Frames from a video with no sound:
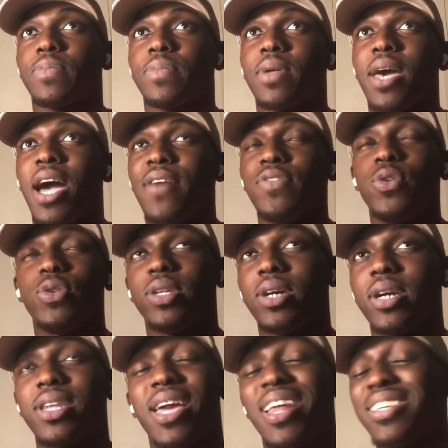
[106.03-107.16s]
after you
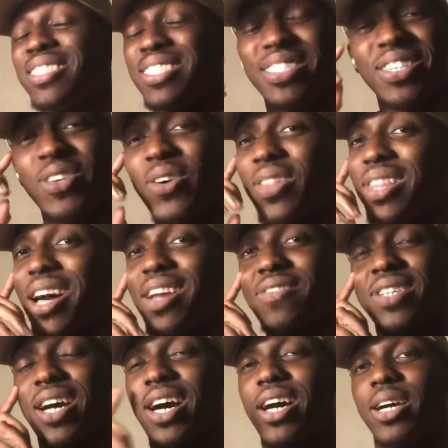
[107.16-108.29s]
deduct that, that's still a lot of
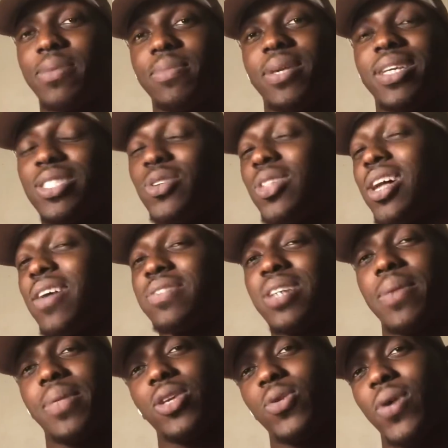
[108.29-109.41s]
time. That's still a lot of time
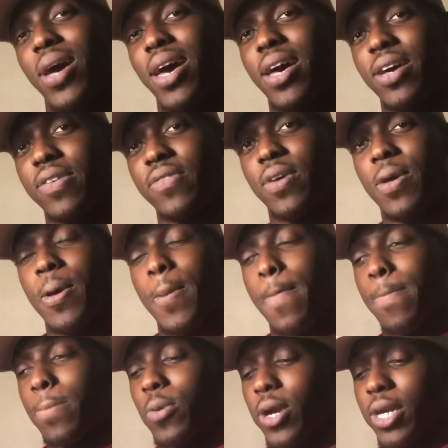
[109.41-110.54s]
that you have,
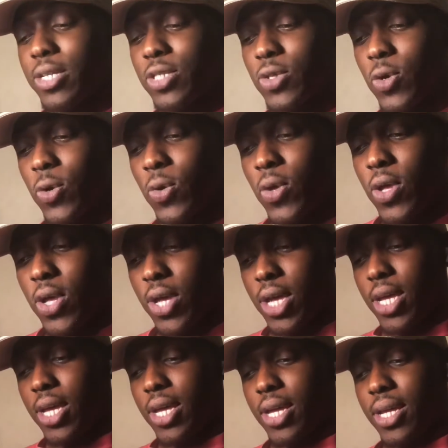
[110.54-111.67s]
right? So
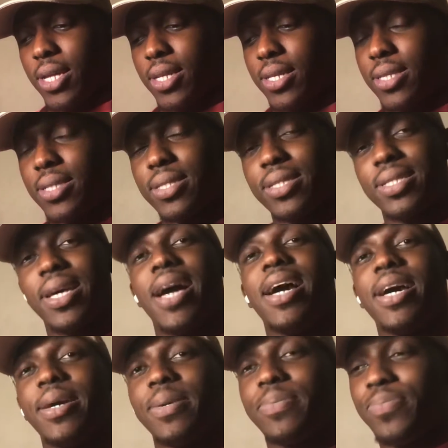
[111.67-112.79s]

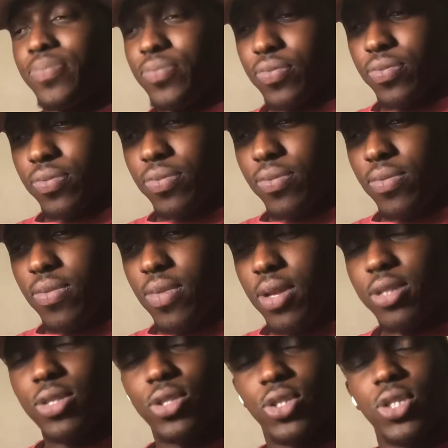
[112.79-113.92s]
time
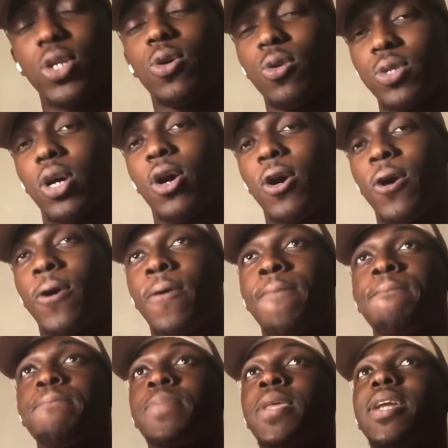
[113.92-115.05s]
shows all
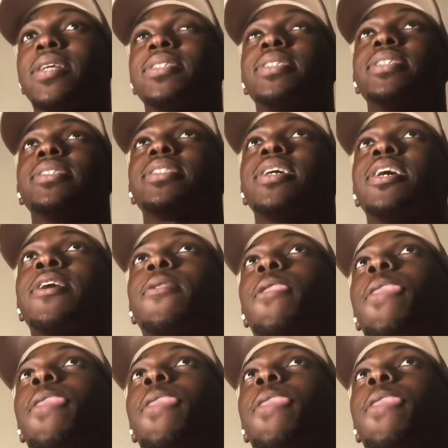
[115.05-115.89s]
in a sense that